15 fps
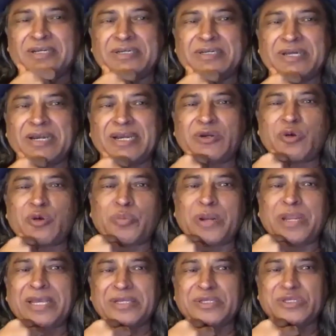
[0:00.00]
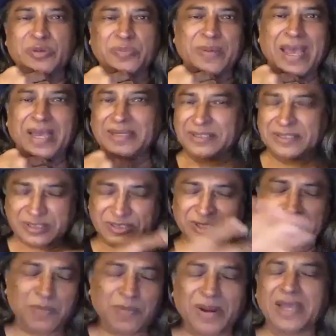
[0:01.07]
great opening in Japan. It's
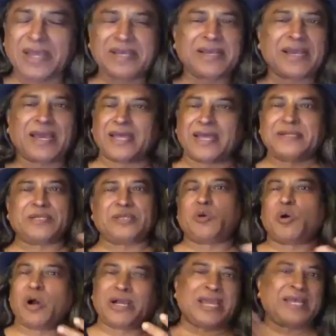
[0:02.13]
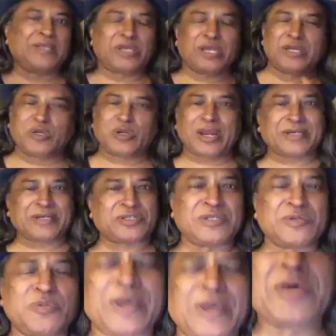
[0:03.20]
still playing, and again the
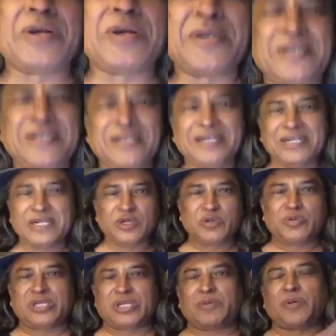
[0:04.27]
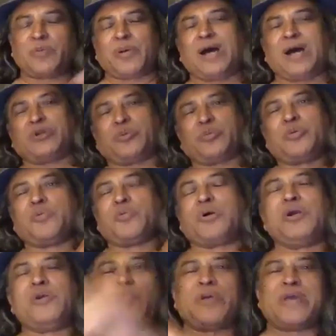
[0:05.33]
interaction, whether whichever part of the
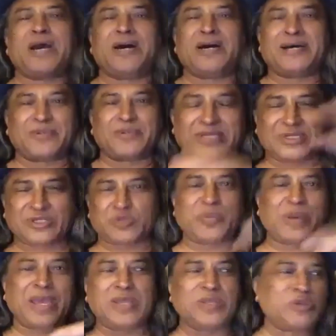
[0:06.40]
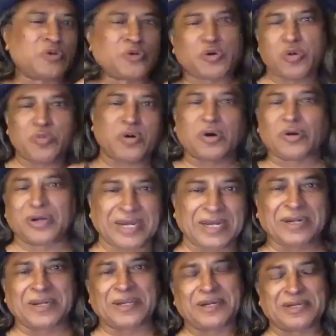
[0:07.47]
world we are, whether Spain, Europe, or
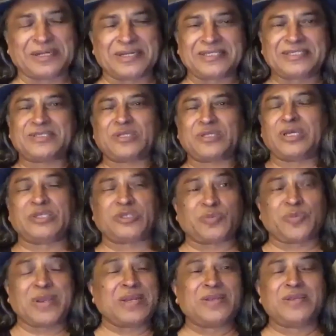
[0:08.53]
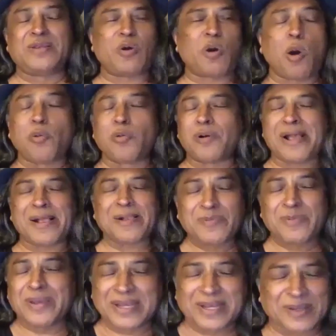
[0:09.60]
India, it's been
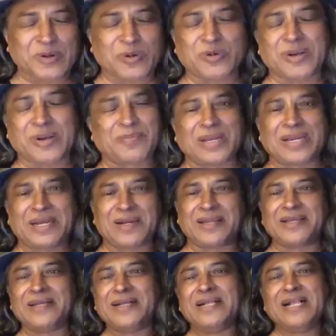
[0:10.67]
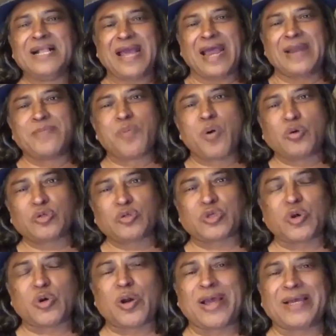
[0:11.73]
overwhelming, completely, and more
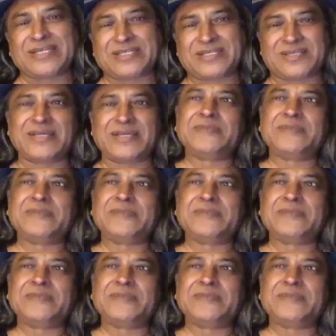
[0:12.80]
so as